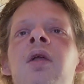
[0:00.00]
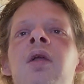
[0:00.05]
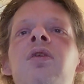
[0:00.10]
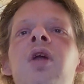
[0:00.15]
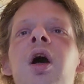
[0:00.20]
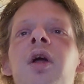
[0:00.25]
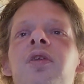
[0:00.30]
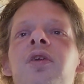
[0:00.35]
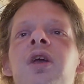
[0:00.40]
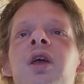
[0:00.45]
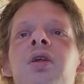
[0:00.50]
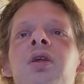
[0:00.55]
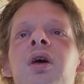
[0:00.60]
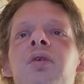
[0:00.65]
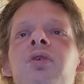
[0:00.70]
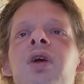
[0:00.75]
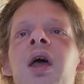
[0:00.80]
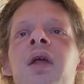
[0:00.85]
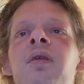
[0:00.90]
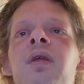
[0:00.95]
Not the
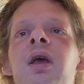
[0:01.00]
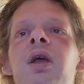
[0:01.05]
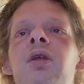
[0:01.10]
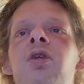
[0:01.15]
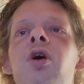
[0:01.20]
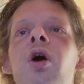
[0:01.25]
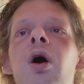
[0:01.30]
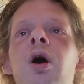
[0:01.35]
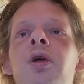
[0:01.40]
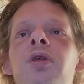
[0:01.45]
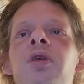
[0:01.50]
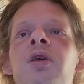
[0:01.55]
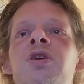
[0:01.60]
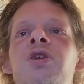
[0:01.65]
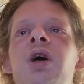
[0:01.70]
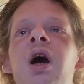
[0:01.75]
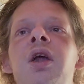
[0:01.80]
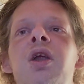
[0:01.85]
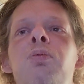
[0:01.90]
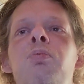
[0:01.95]
never-ending thought
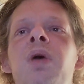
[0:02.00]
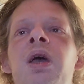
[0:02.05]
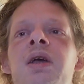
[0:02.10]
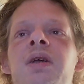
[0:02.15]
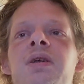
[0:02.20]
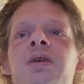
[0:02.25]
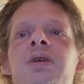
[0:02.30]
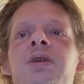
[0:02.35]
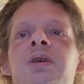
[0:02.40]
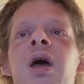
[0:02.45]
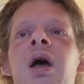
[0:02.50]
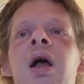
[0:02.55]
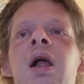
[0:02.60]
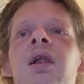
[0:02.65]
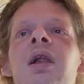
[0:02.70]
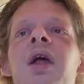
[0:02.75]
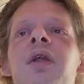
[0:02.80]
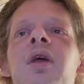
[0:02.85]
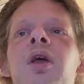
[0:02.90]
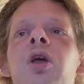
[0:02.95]
inside a maze.
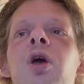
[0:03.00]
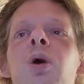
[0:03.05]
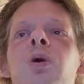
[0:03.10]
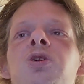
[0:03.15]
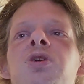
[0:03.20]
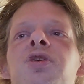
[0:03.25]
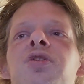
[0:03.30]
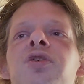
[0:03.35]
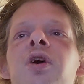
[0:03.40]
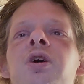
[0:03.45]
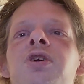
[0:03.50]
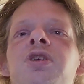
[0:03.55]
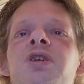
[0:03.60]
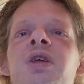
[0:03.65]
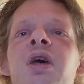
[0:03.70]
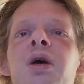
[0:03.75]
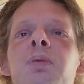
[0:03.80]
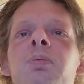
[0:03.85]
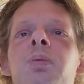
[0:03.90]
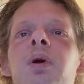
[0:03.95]
Letting go is the first
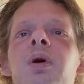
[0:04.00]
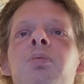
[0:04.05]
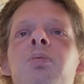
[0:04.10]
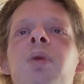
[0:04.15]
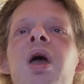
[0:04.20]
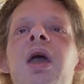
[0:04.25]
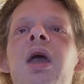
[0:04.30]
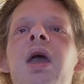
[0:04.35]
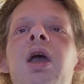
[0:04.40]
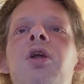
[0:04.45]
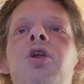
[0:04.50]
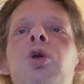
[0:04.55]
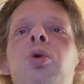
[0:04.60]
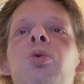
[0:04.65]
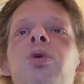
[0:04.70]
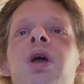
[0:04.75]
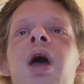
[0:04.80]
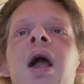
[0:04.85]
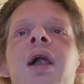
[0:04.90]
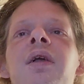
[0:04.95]
step. Making a new
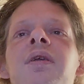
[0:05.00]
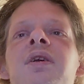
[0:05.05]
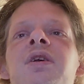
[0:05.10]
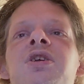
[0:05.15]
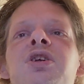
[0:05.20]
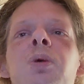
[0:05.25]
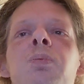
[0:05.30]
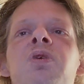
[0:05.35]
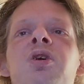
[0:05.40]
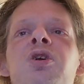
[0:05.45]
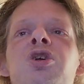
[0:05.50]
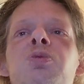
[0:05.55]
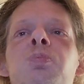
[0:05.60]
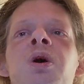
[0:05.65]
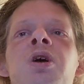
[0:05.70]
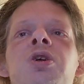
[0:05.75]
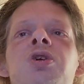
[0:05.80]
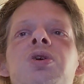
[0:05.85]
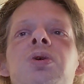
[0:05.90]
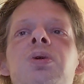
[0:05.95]
reality something
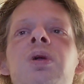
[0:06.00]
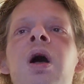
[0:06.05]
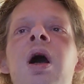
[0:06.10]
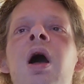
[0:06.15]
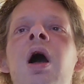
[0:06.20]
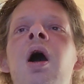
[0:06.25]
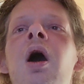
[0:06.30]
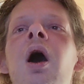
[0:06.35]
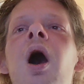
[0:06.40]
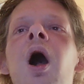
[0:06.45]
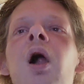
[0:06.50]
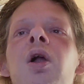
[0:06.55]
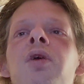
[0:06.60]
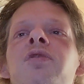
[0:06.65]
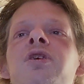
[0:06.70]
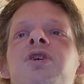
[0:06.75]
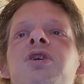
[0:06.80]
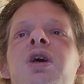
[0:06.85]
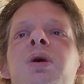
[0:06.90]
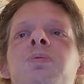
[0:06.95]
special. All of
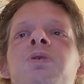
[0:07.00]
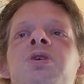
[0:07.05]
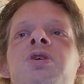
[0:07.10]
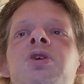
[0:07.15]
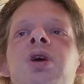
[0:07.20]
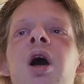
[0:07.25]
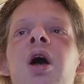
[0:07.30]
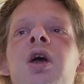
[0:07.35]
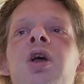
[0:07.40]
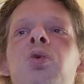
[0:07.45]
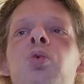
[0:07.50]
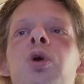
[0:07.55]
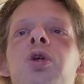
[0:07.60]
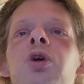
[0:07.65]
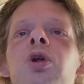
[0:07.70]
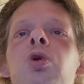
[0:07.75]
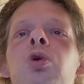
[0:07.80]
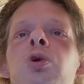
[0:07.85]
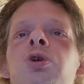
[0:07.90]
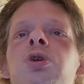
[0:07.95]
the steps inside were
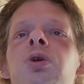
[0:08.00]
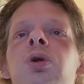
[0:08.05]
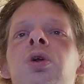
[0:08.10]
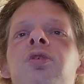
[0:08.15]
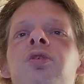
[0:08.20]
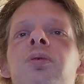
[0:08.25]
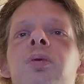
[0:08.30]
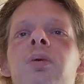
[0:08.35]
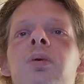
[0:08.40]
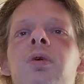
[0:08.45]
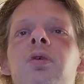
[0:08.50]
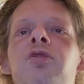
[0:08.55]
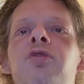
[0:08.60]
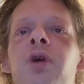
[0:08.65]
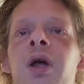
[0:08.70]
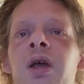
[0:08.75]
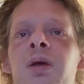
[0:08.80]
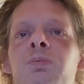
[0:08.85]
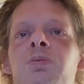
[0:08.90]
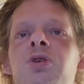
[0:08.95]
delusional
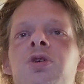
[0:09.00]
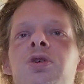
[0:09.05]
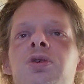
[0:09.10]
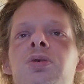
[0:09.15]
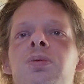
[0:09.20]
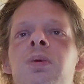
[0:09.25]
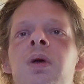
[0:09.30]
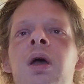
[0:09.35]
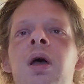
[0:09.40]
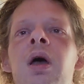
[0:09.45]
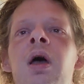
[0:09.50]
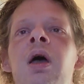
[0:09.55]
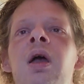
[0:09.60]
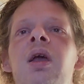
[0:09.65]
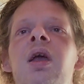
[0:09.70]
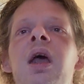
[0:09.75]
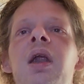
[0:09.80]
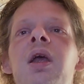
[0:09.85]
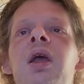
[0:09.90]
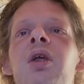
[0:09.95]
frames.
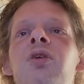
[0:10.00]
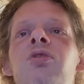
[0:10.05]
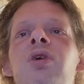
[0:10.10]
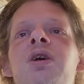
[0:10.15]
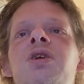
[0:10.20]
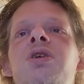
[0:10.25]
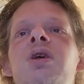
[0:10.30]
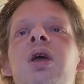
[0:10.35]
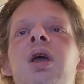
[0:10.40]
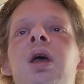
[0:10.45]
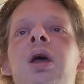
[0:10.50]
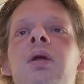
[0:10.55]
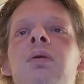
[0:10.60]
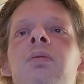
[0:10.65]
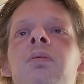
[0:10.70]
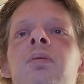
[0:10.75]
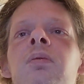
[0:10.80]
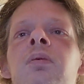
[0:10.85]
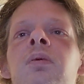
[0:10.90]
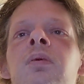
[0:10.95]
Getting in rest again.